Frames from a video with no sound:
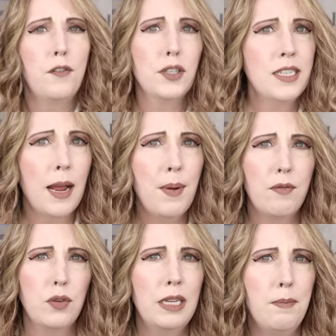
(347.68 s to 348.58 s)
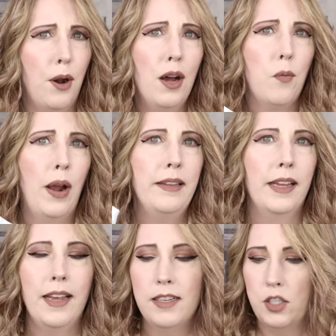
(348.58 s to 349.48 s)
first time I've really bought white
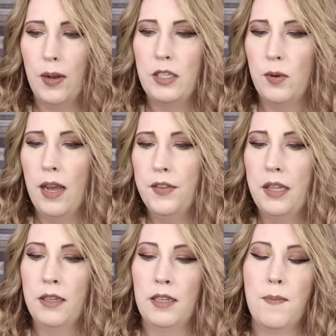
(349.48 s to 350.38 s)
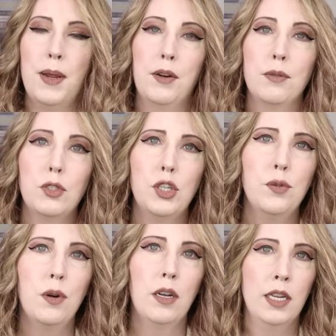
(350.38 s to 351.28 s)
leggings, so I don't have anything to compare them
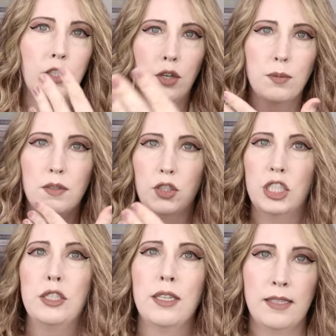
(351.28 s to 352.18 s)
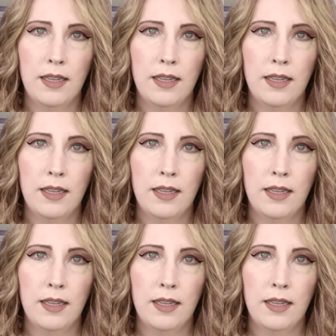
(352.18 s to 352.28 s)
to in terms of sheerness